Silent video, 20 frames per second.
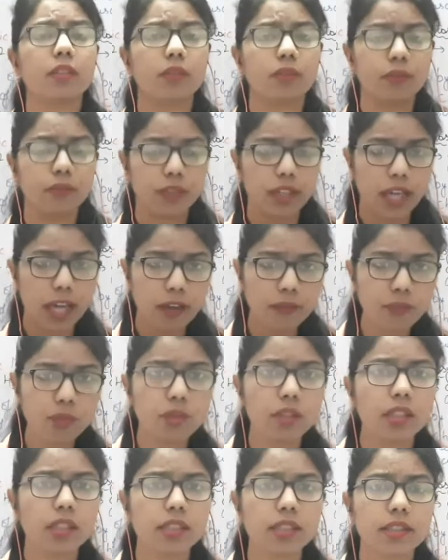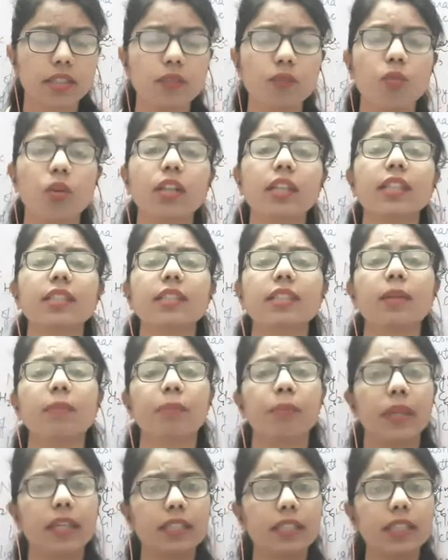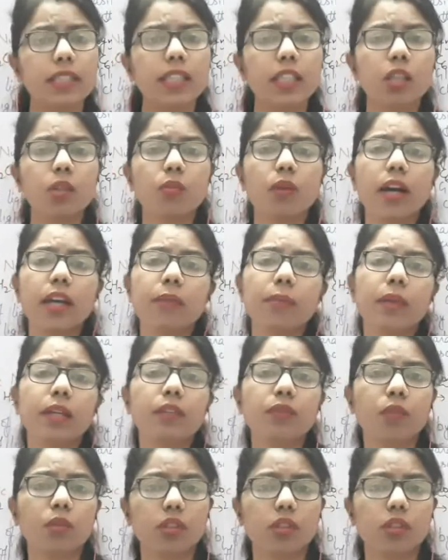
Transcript: we have to understand what is the basic requirement for